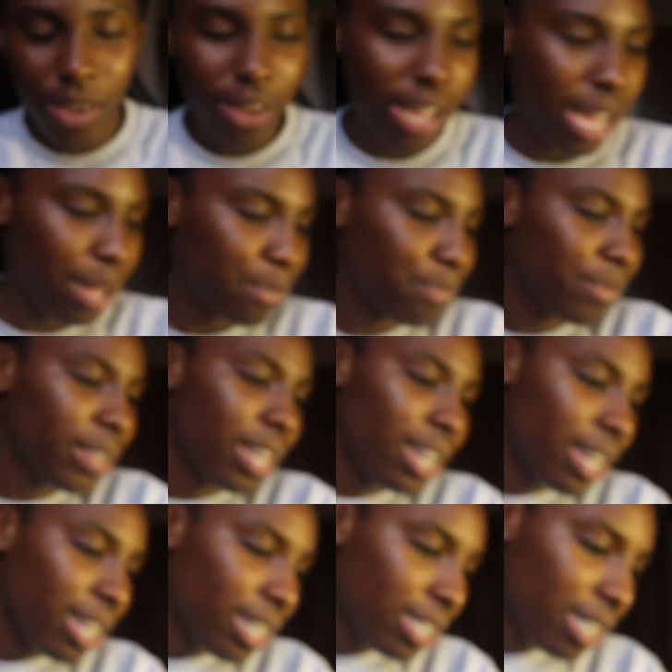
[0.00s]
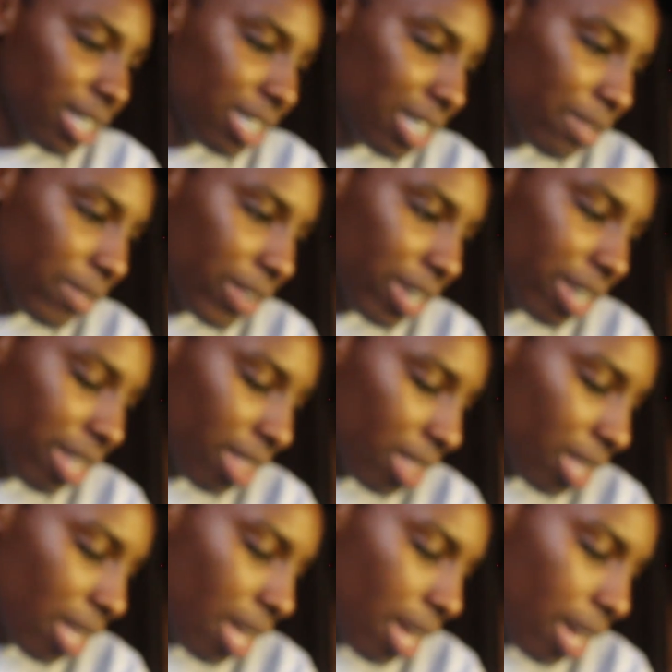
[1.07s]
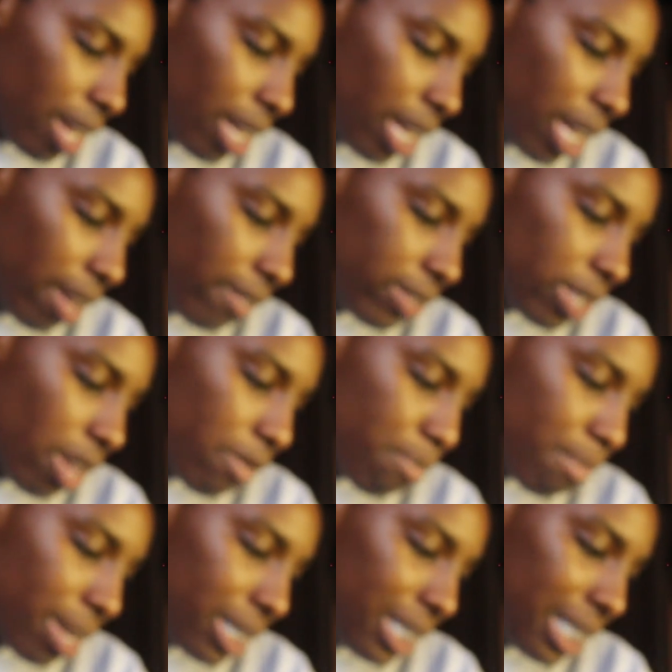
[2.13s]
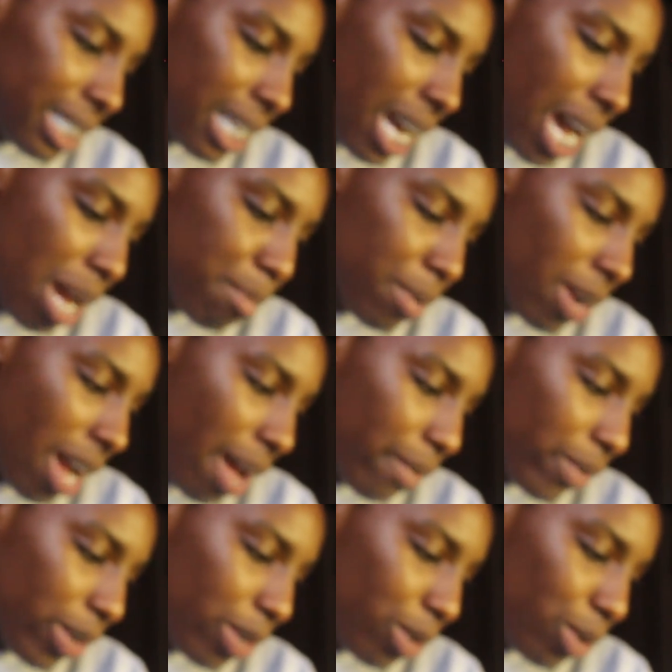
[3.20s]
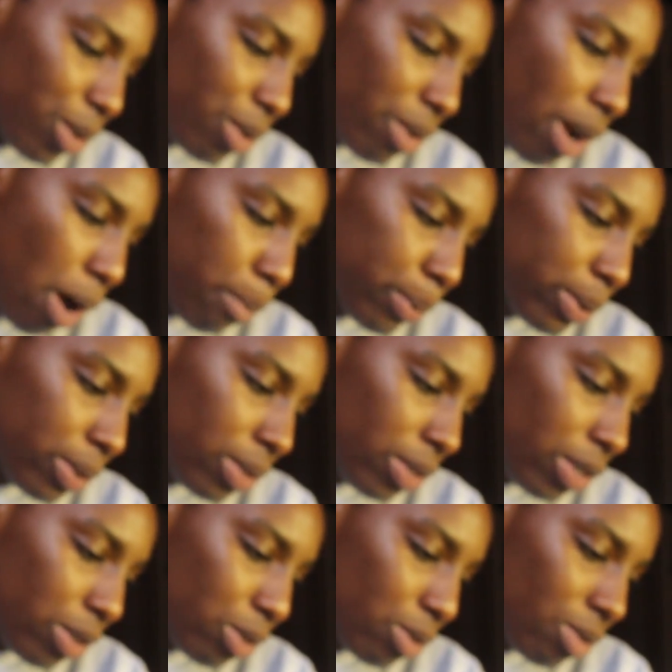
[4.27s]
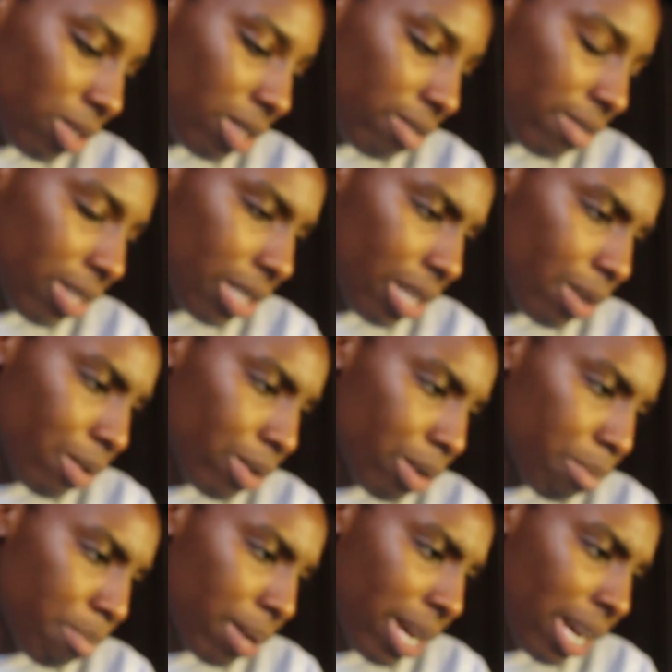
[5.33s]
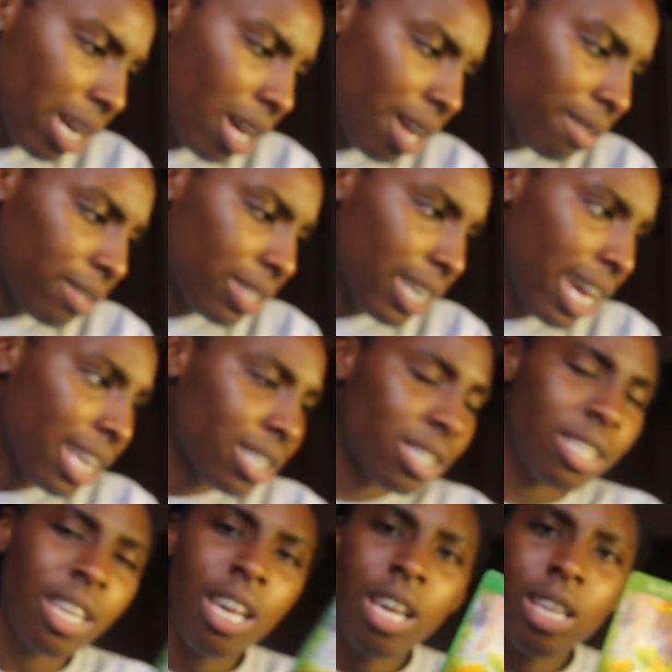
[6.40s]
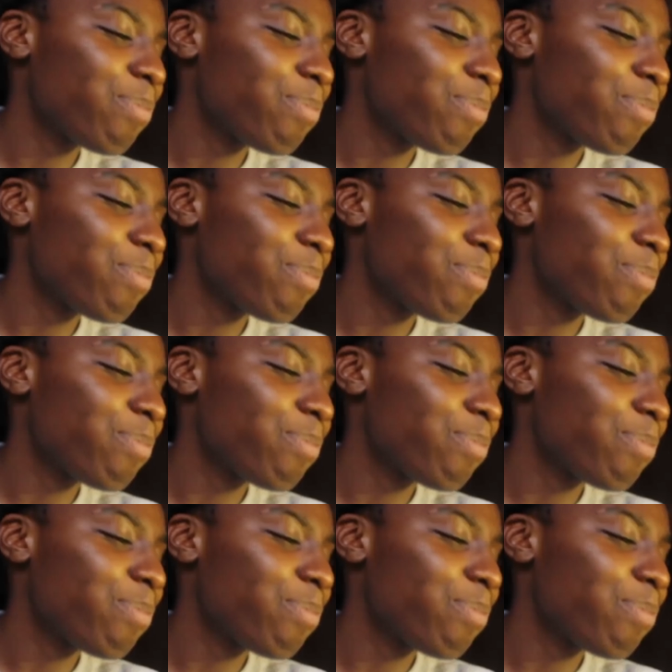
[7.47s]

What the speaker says: Okay. Six of Earth. Gifts of money, time, or effort, new career opportunities, receiving a loan, or paying off debts.